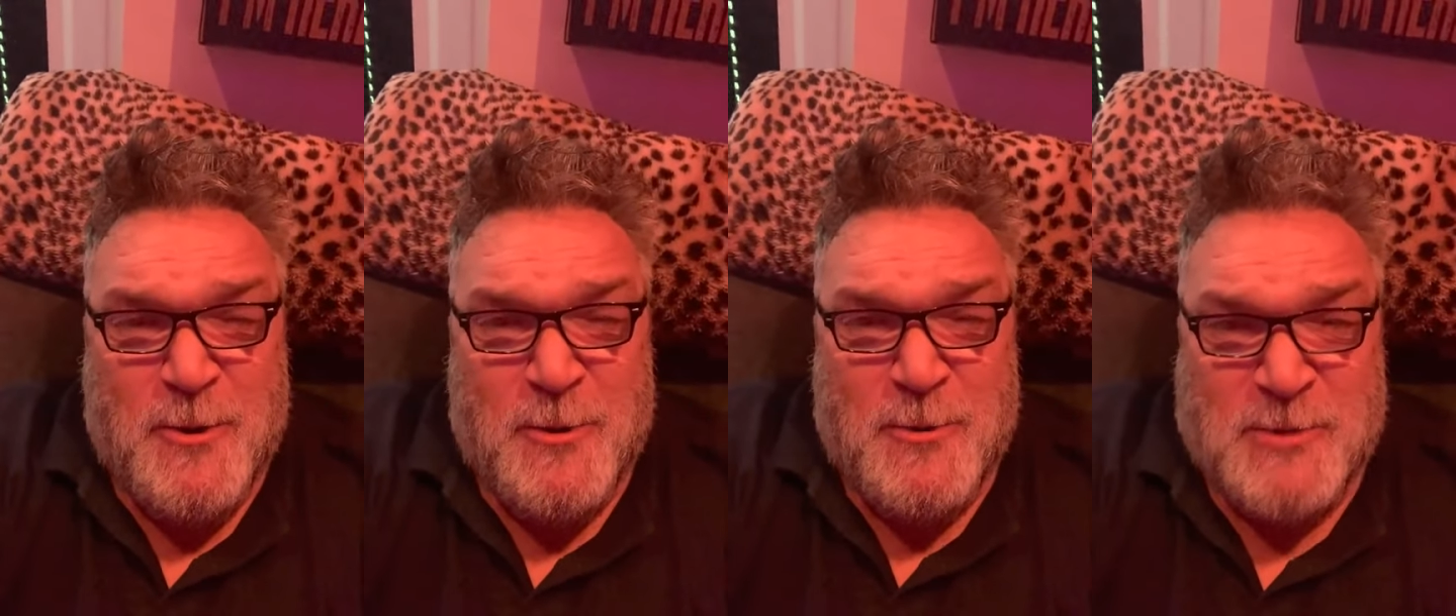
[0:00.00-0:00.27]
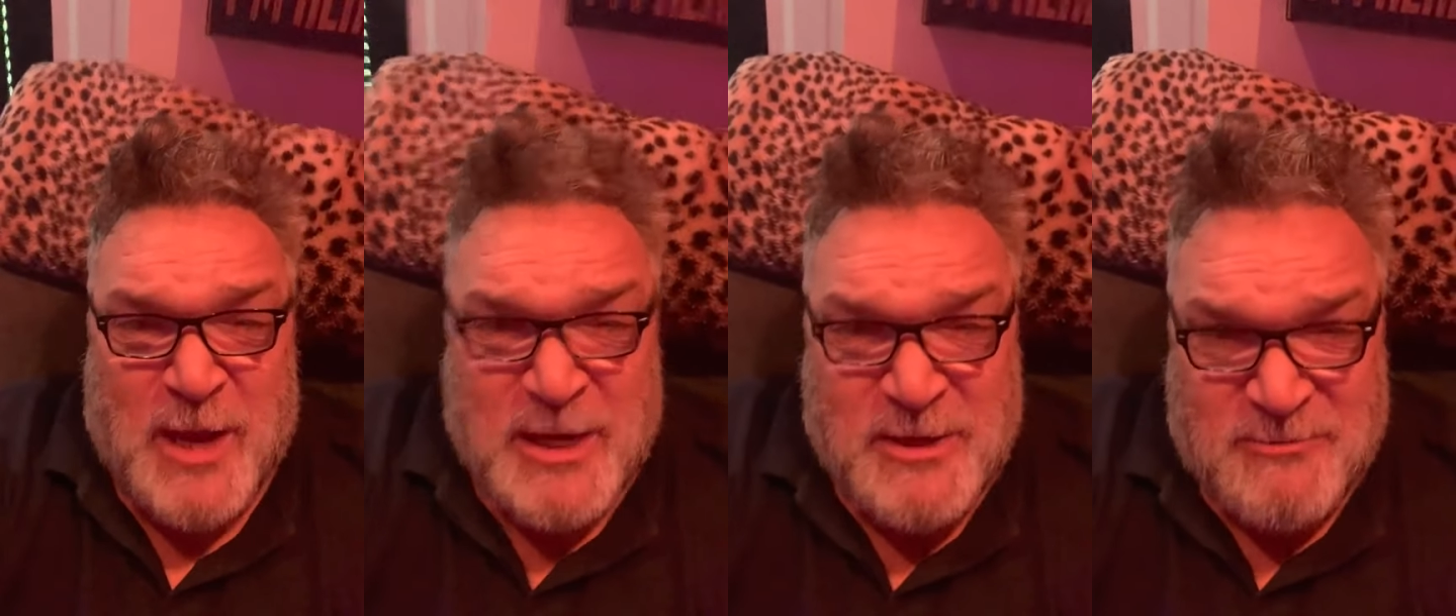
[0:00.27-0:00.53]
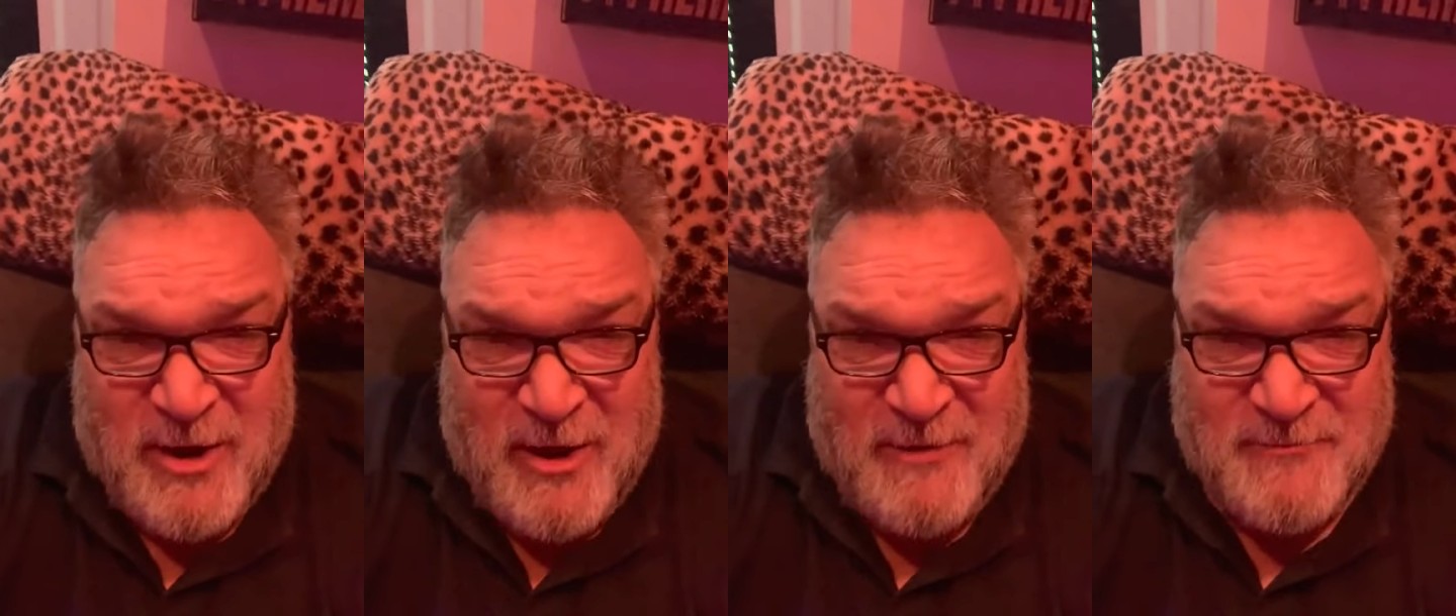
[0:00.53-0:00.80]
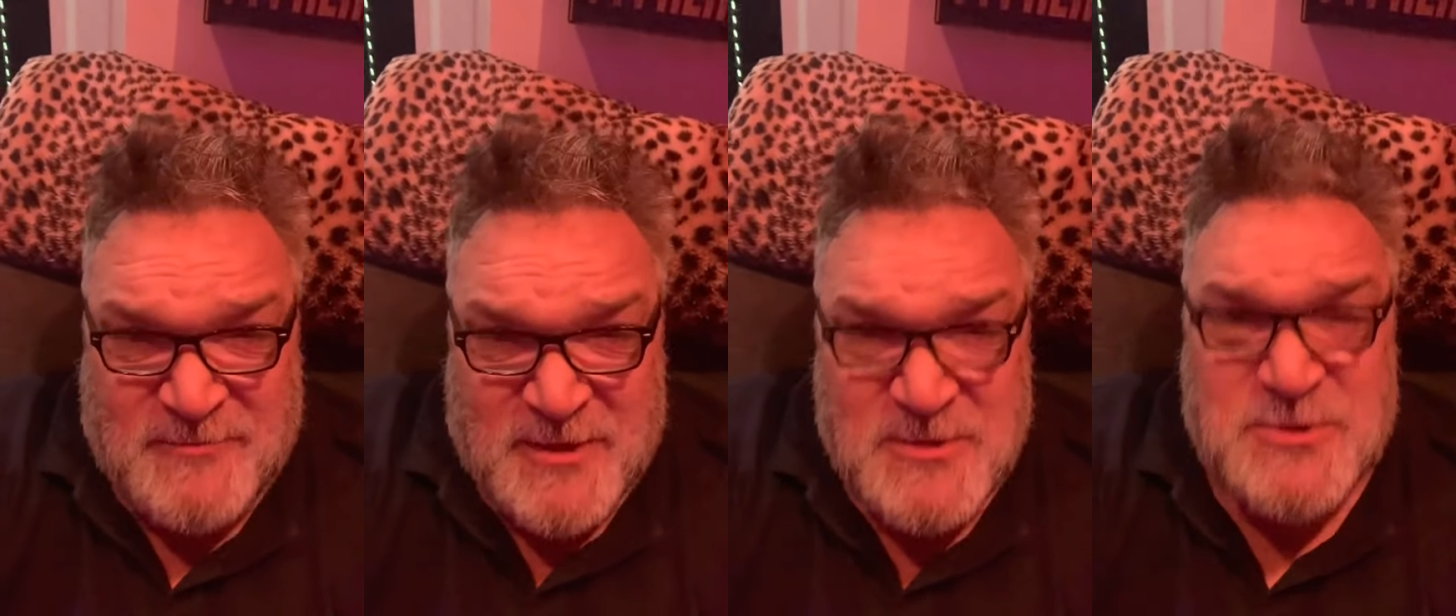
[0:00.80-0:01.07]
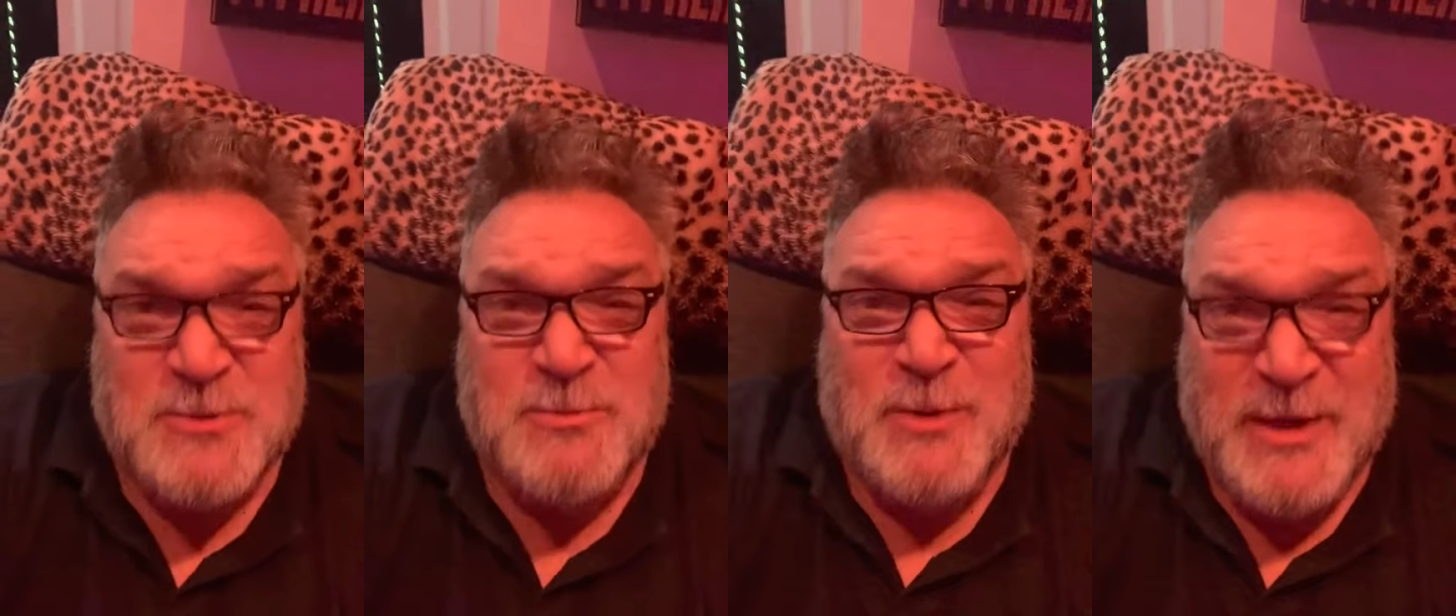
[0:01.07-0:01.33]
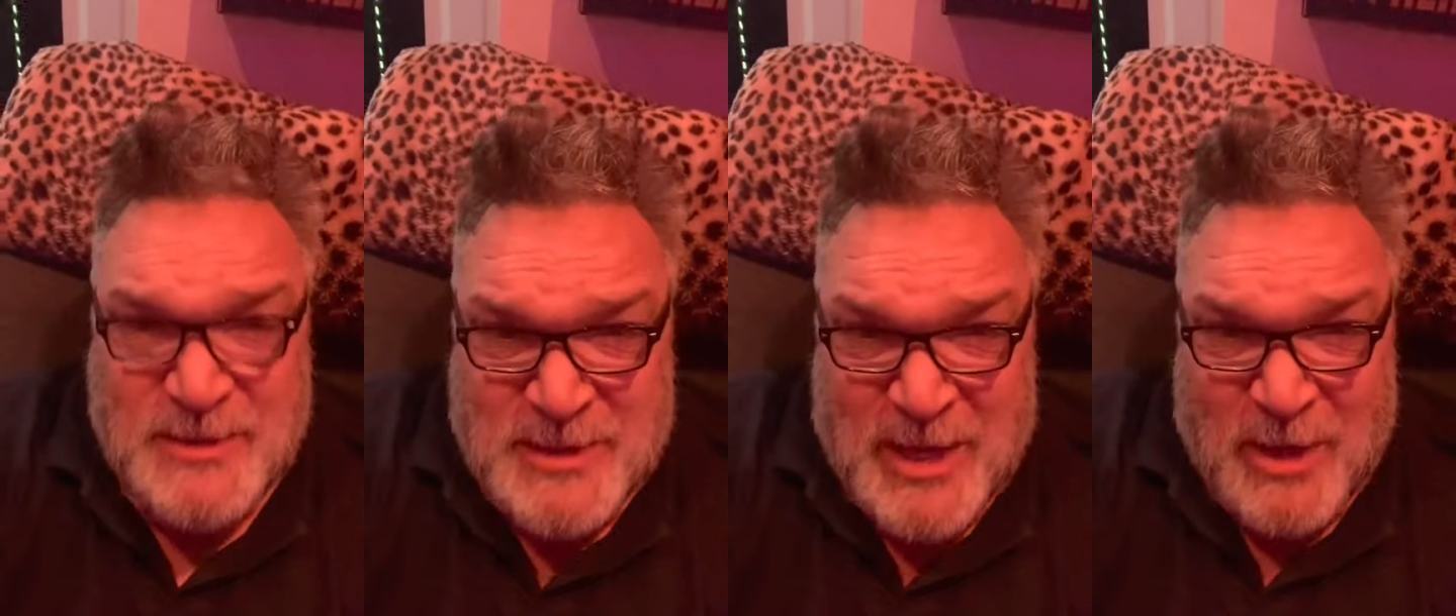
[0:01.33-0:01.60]
They graft, so we
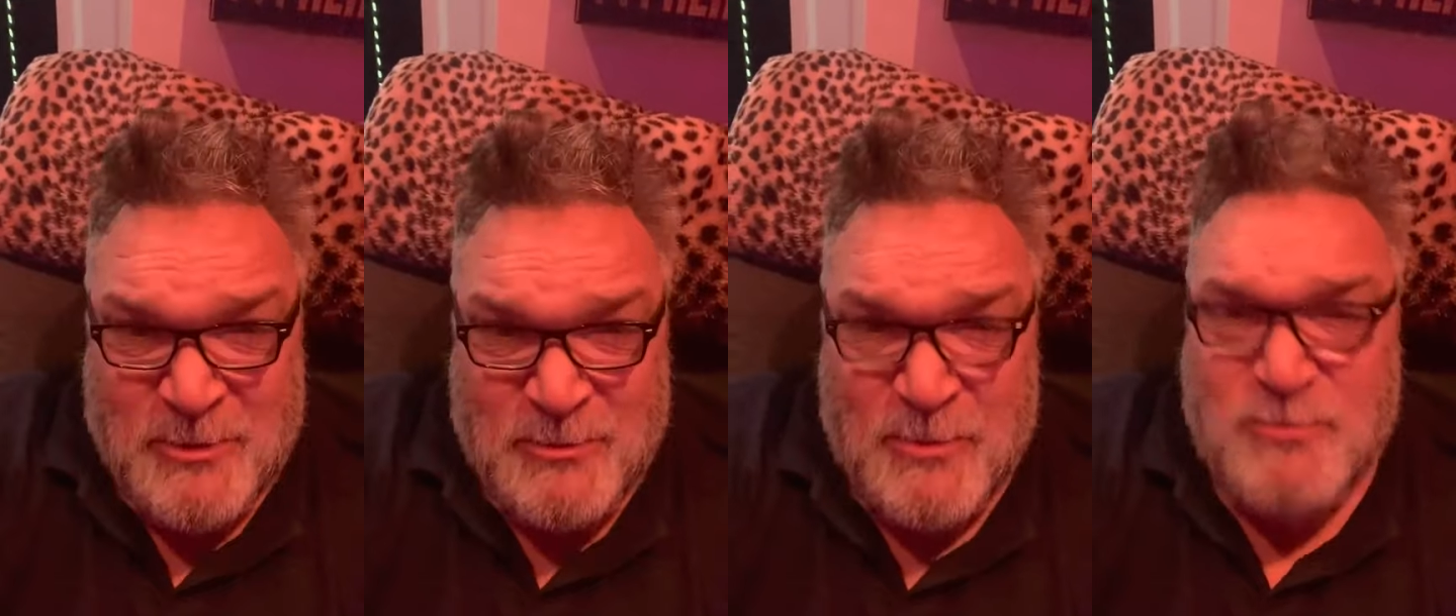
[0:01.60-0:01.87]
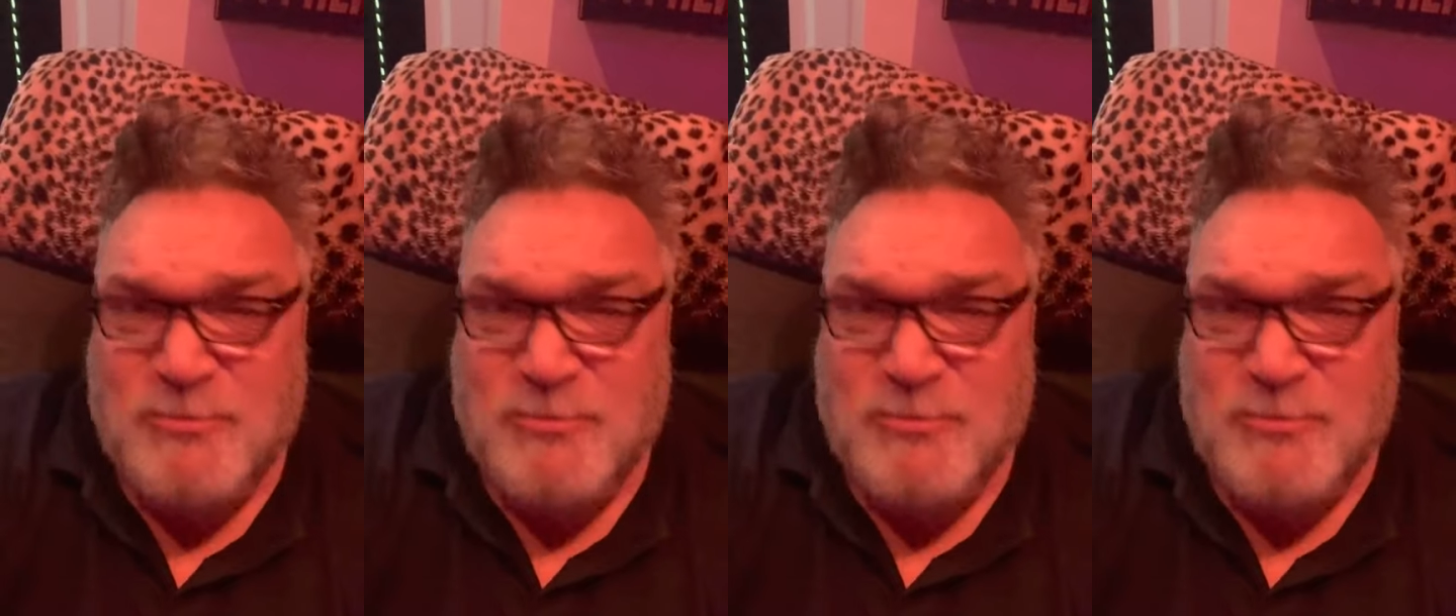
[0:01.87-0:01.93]
don't